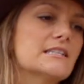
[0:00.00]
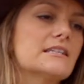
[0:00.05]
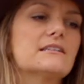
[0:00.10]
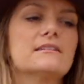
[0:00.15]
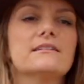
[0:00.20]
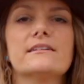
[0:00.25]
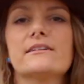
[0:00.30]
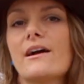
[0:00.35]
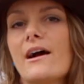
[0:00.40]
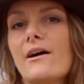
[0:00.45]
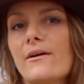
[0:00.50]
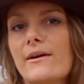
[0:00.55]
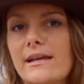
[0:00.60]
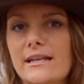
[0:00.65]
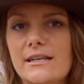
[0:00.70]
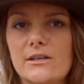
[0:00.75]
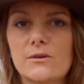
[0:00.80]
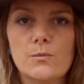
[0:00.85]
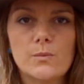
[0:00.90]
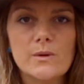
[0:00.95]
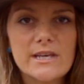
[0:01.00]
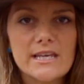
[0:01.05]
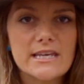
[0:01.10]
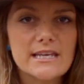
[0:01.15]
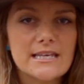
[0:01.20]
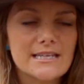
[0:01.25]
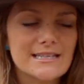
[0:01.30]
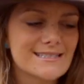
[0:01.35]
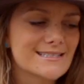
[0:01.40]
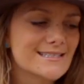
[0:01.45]
clear out any
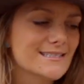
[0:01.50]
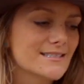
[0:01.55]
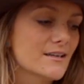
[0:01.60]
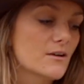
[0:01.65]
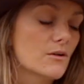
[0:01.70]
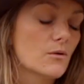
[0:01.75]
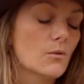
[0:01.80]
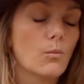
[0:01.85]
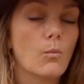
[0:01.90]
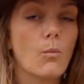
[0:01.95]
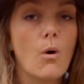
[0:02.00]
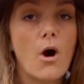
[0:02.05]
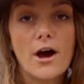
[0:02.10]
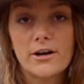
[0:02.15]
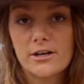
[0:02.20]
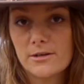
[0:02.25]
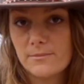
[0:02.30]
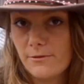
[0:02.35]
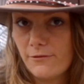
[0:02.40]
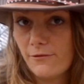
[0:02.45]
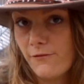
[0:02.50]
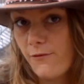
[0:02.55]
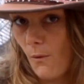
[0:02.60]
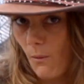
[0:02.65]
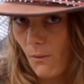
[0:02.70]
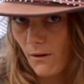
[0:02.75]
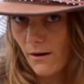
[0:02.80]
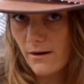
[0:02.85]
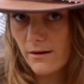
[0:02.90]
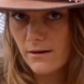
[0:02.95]
weeds, water
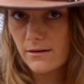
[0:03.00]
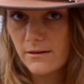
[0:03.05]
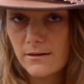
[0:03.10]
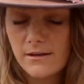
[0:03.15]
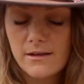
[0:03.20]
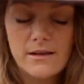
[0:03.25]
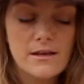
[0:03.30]
before,